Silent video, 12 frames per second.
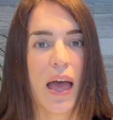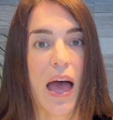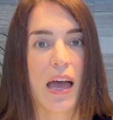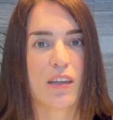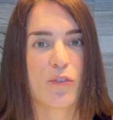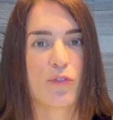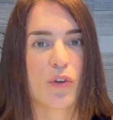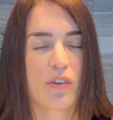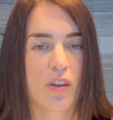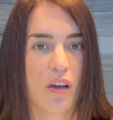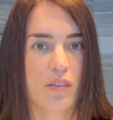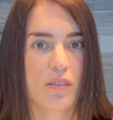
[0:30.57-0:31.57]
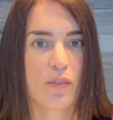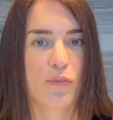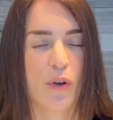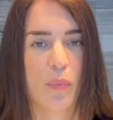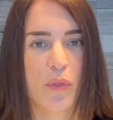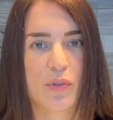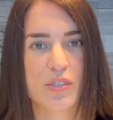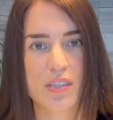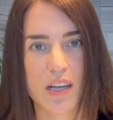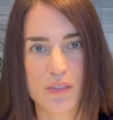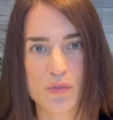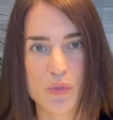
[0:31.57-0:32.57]
And if you're not from those
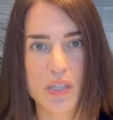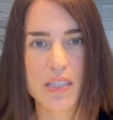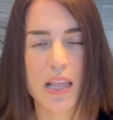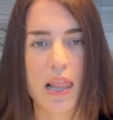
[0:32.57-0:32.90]
countries,